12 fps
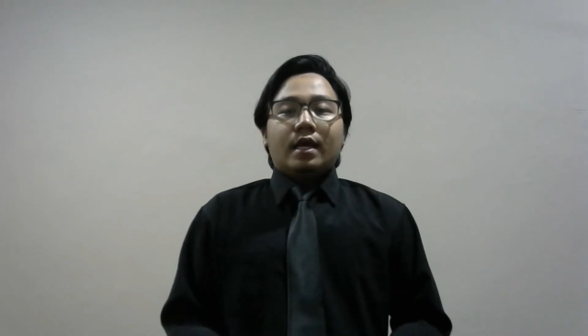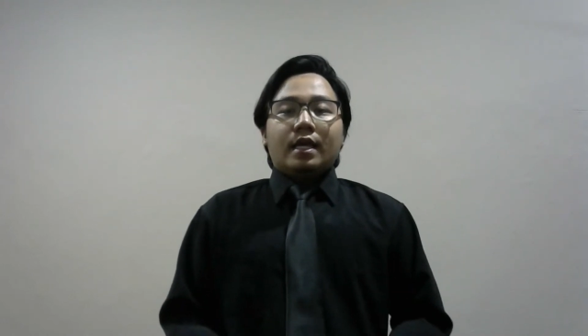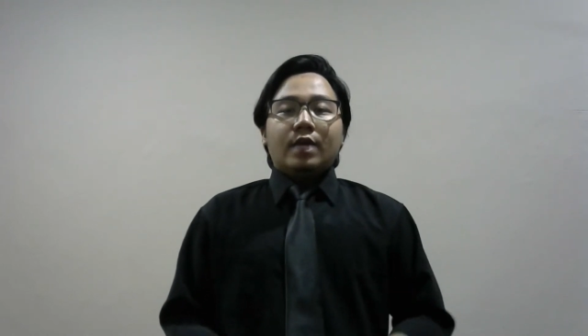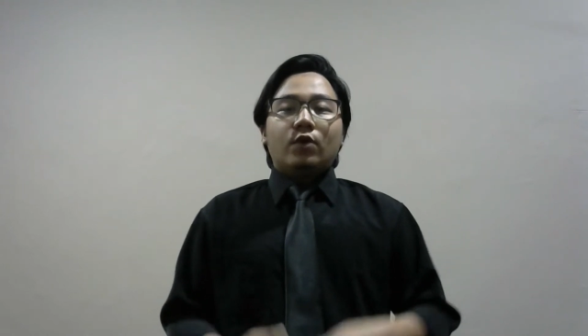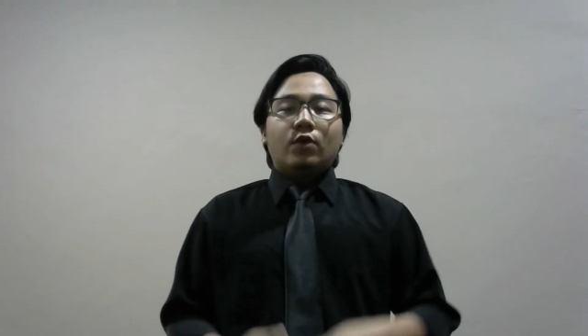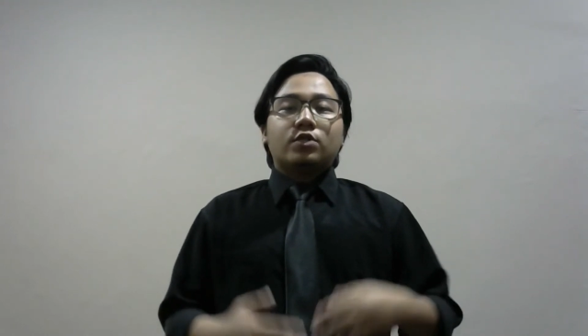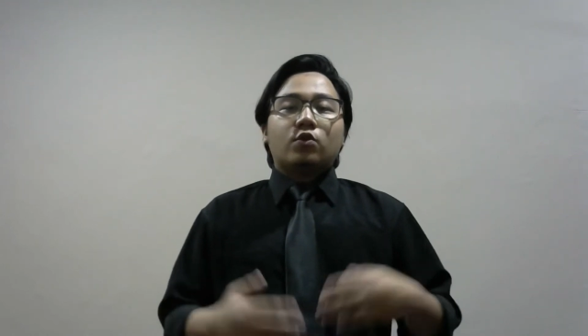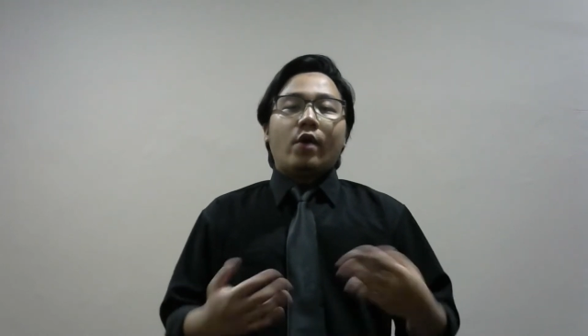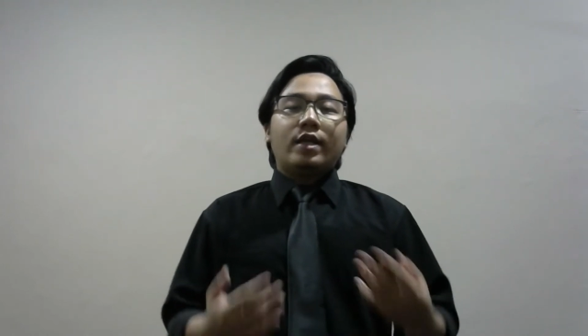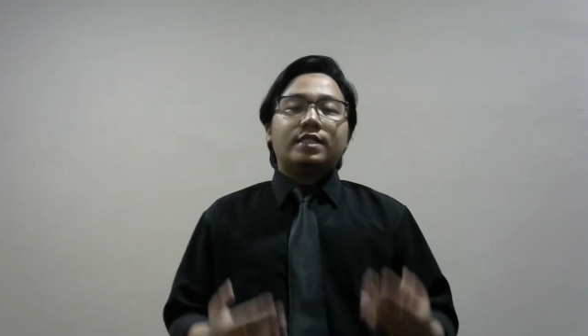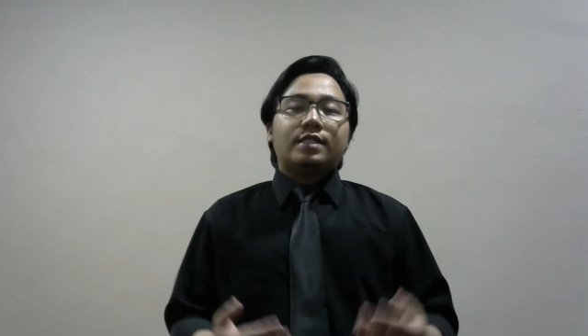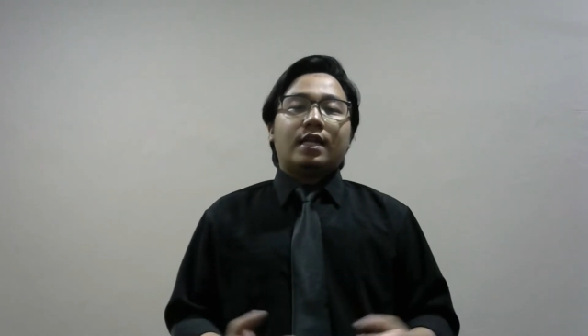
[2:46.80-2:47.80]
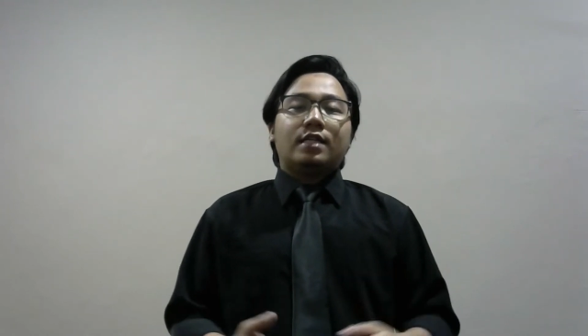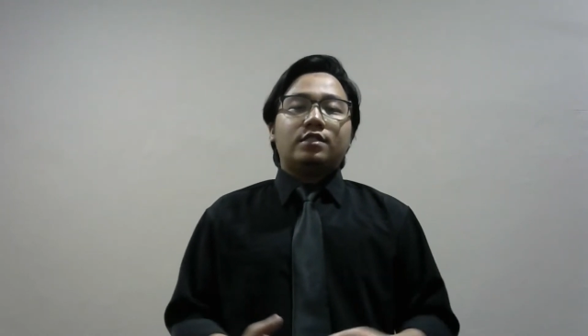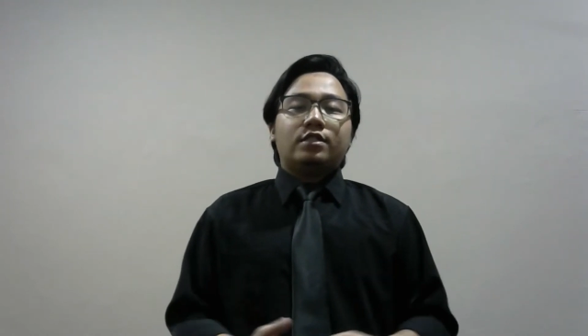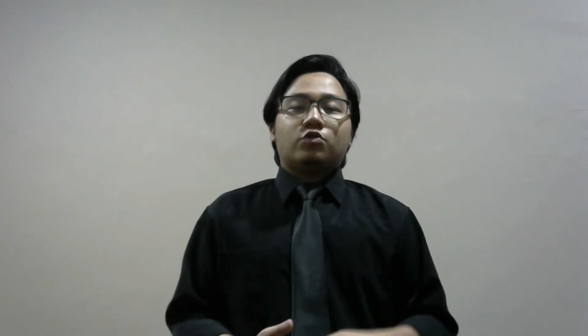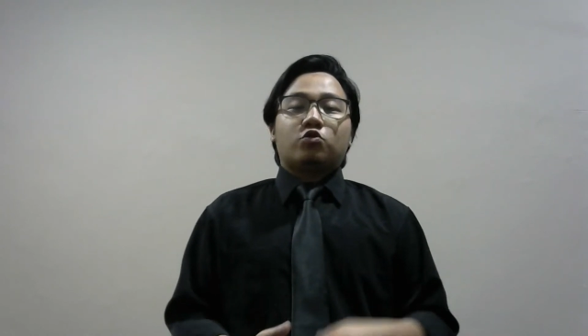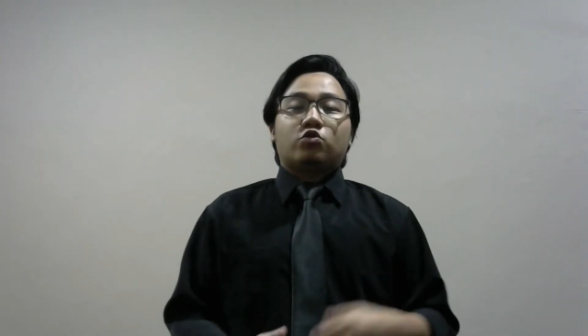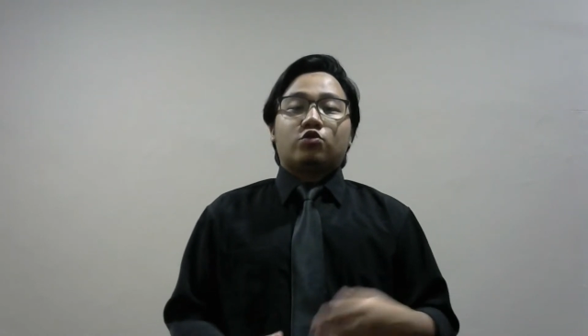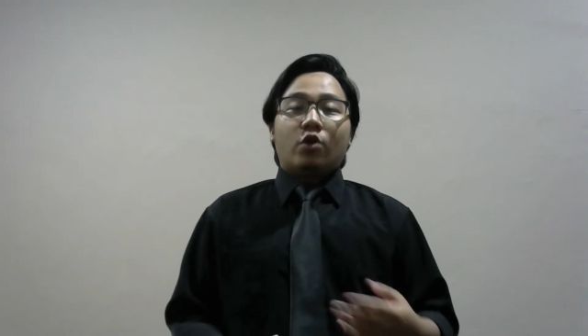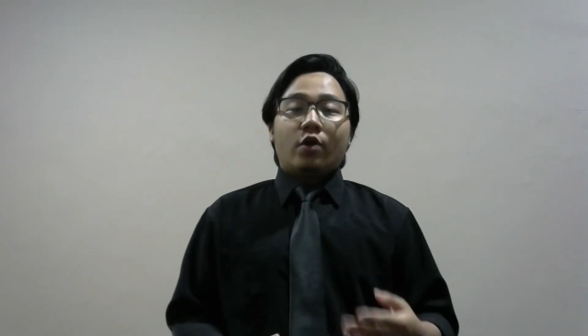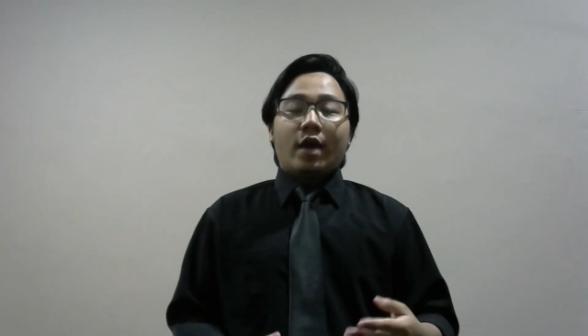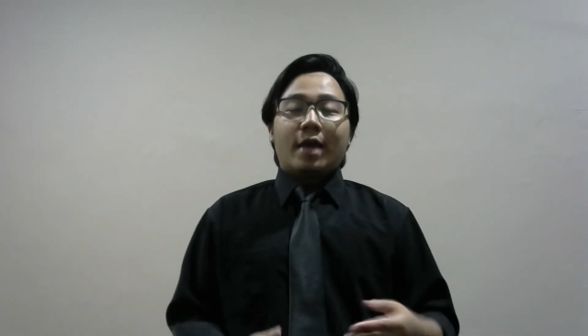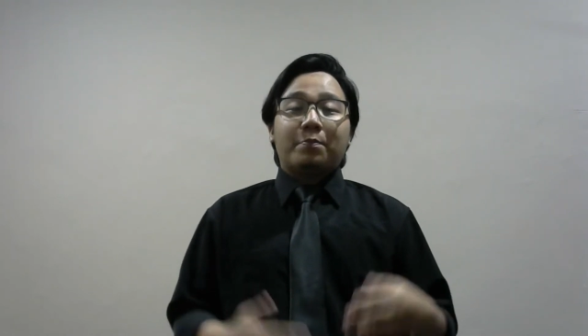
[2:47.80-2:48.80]
It was quite challenging to
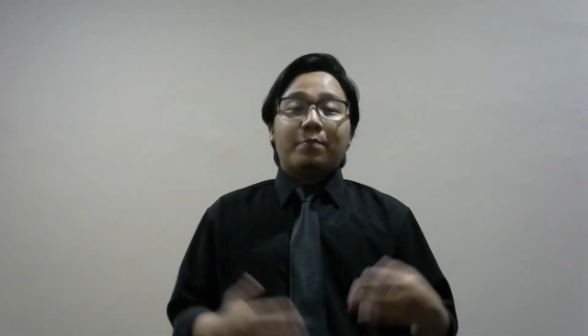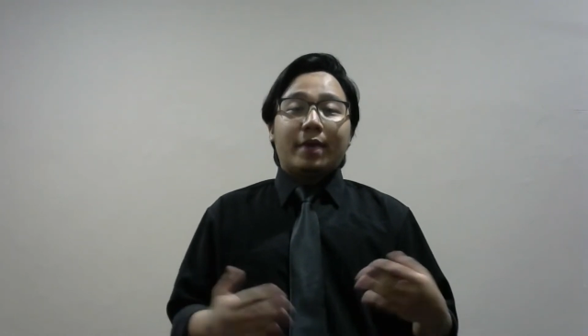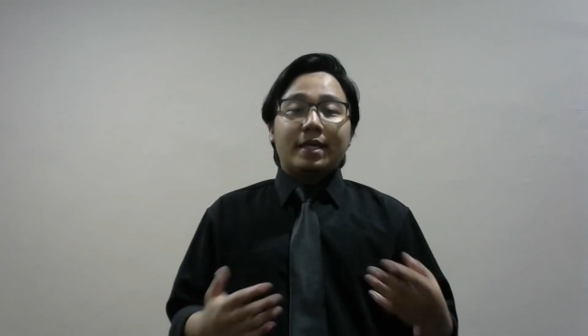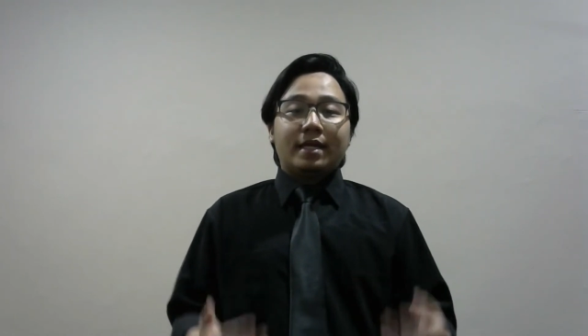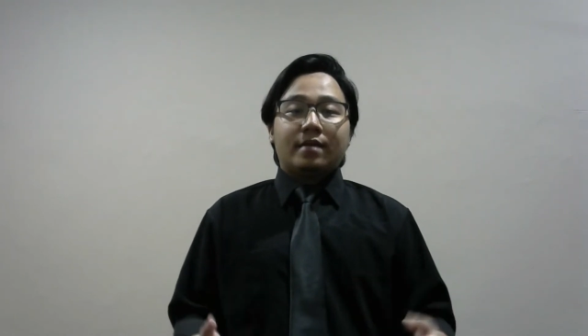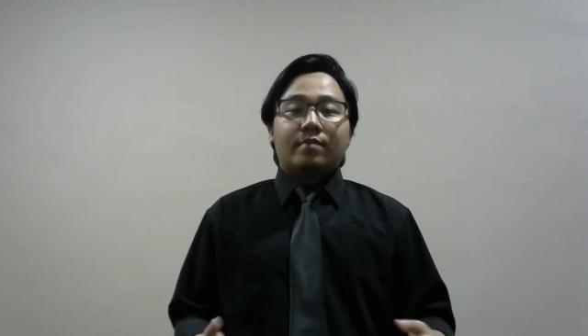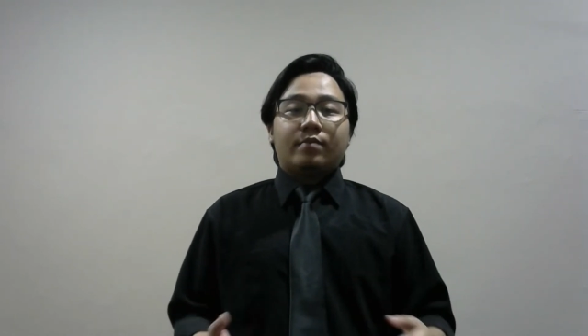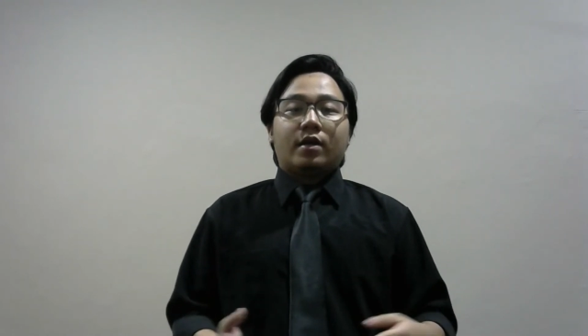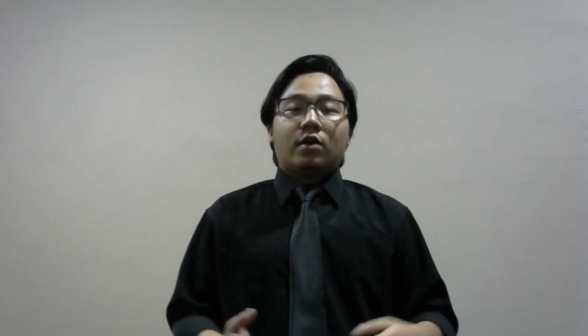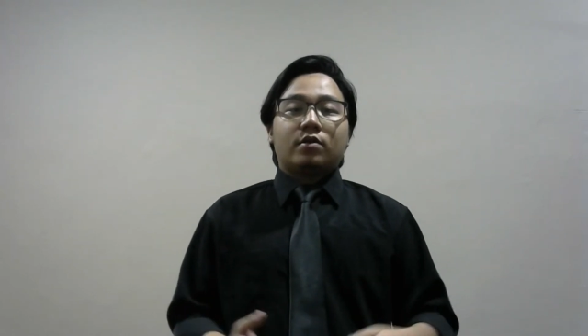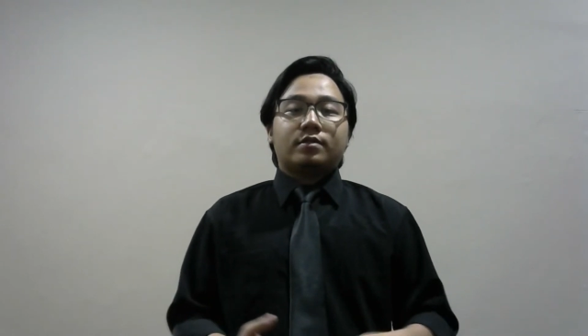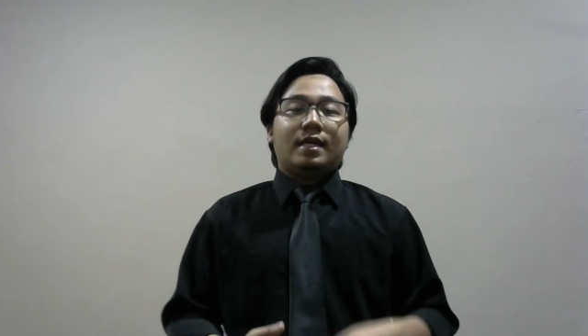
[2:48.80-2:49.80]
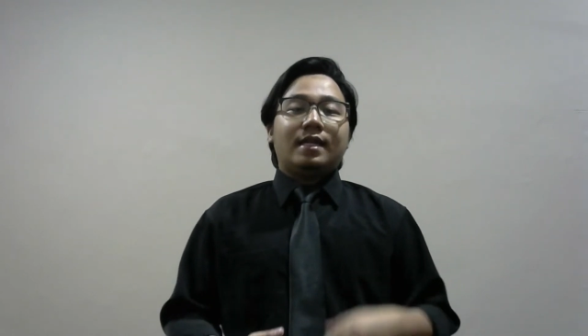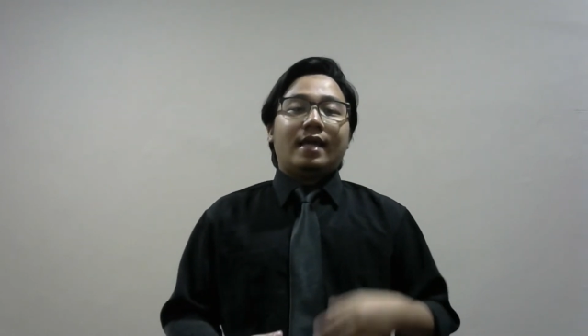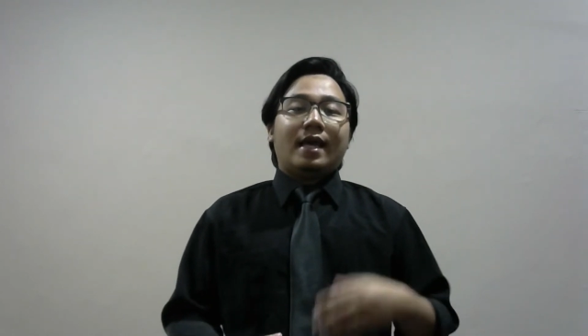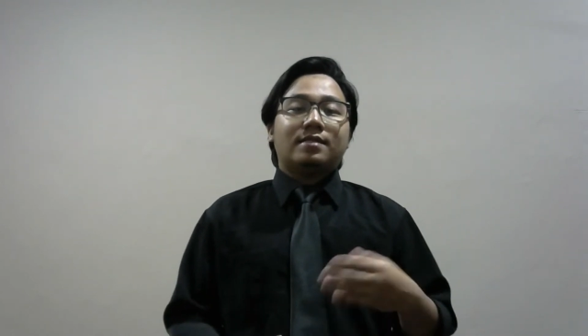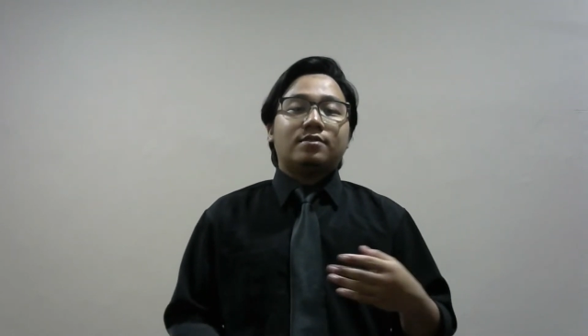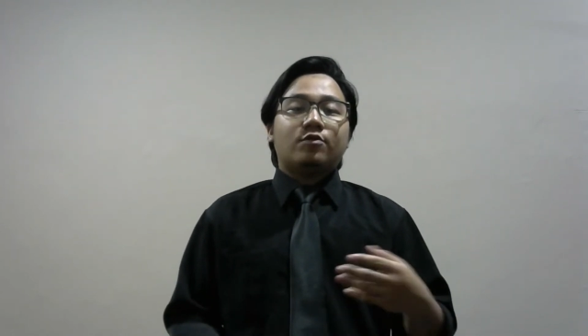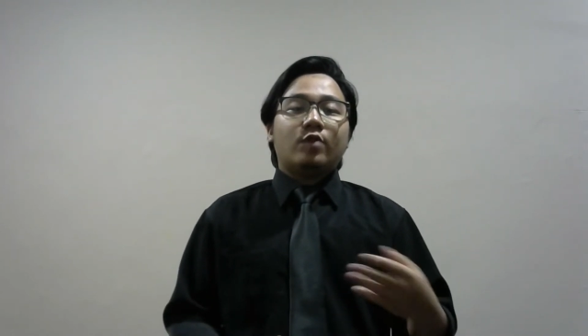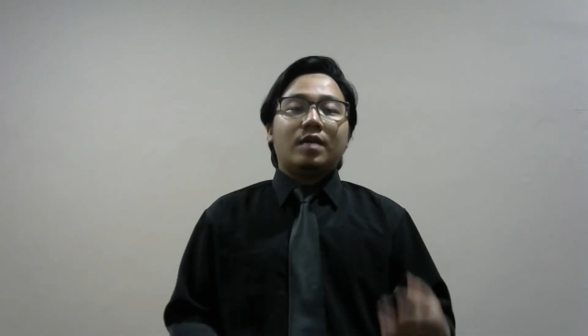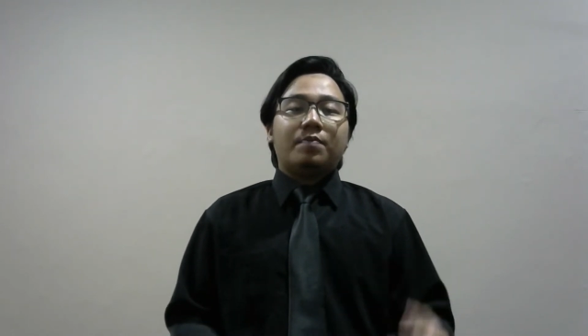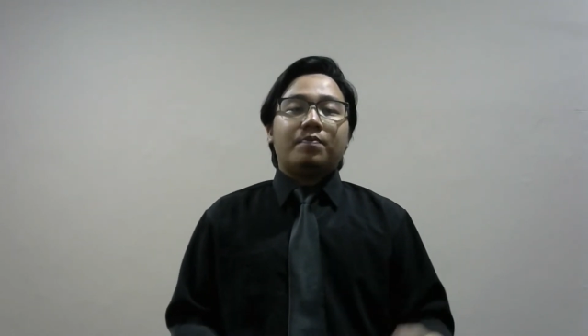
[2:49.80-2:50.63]
draw and paint it because it has tricky